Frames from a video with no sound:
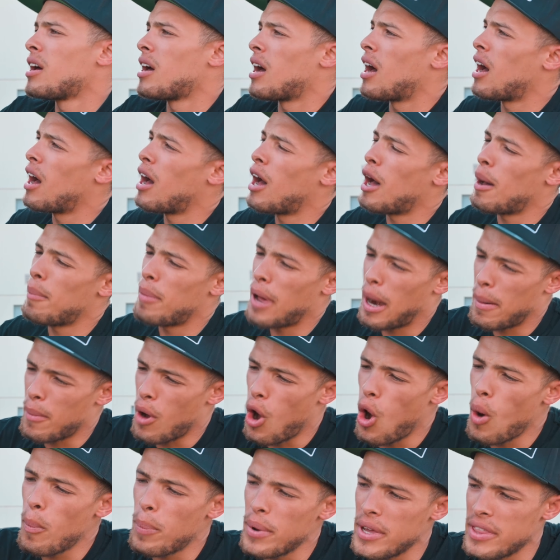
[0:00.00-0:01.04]
But I'm
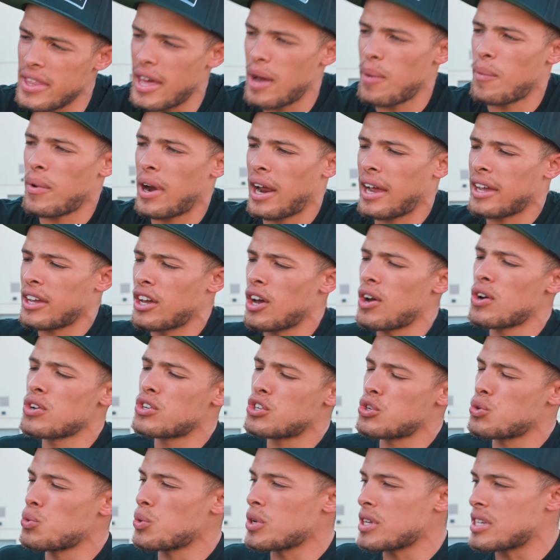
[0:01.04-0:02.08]
hoping that when I go
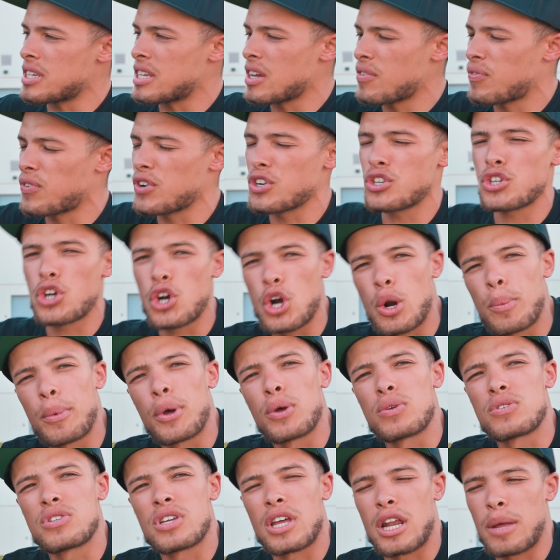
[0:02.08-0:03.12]
to a different
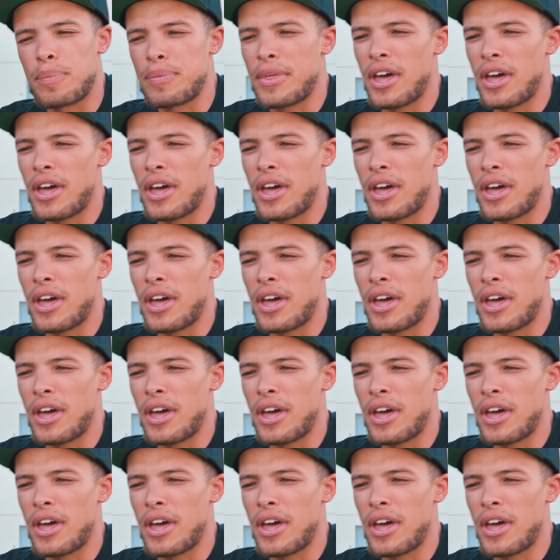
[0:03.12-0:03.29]
turbo setup,